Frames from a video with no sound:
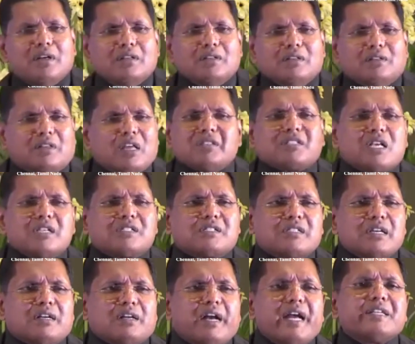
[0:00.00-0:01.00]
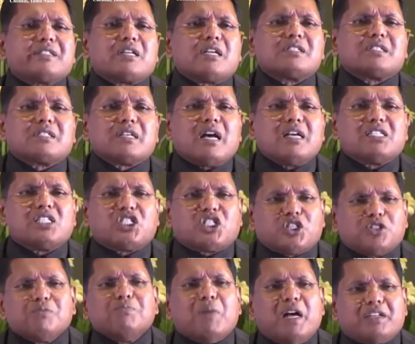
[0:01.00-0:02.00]
This is the greatest
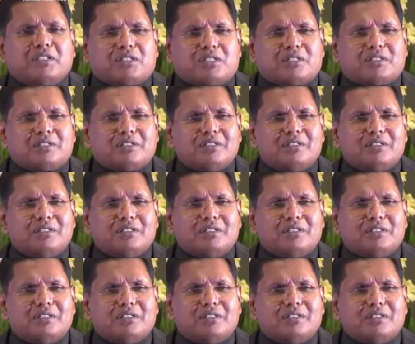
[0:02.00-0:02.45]
achievement.